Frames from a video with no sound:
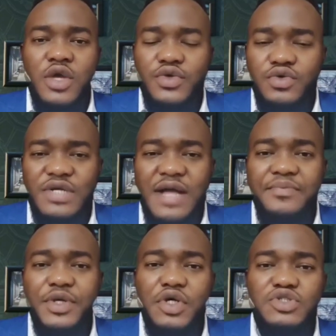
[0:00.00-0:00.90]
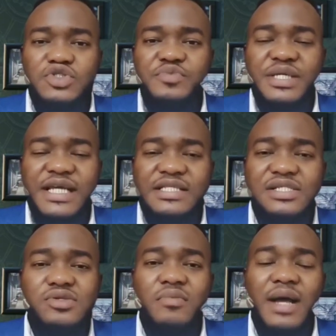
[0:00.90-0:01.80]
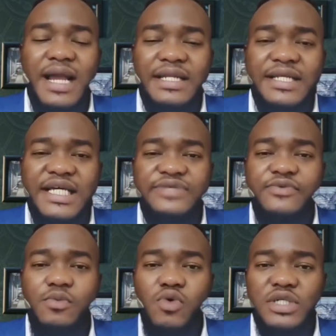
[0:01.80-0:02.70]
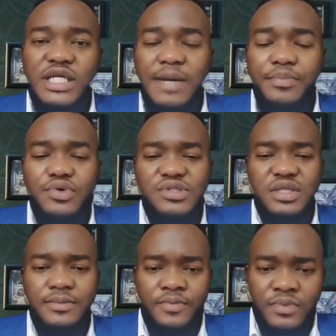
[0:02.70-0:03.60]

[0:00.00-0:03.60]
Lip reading: you can also be getting some ideas from what they are posting.